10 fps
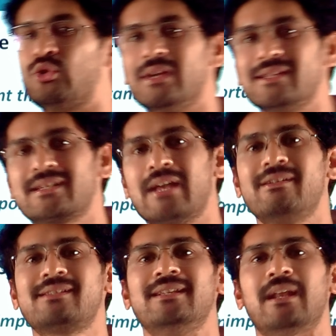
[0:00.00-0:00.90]
to
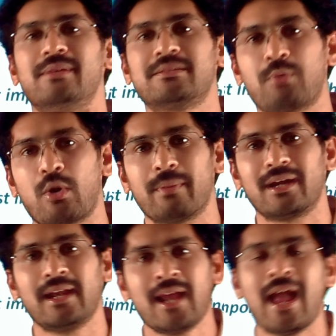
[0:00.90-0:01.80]
discover syllabus
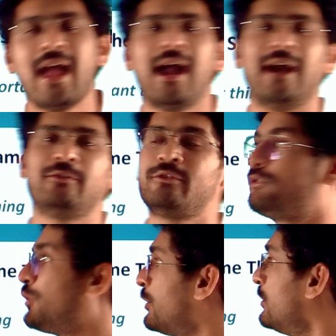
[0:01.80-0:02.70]
properly and
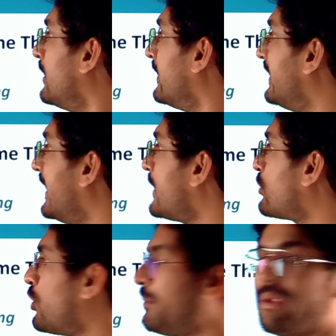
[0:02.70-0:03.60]
through
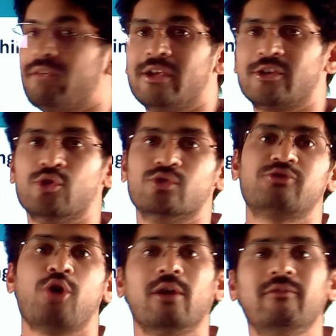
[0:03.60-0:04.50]
decode PYQs,
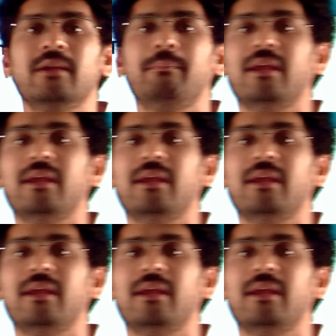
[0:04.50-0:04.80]
solving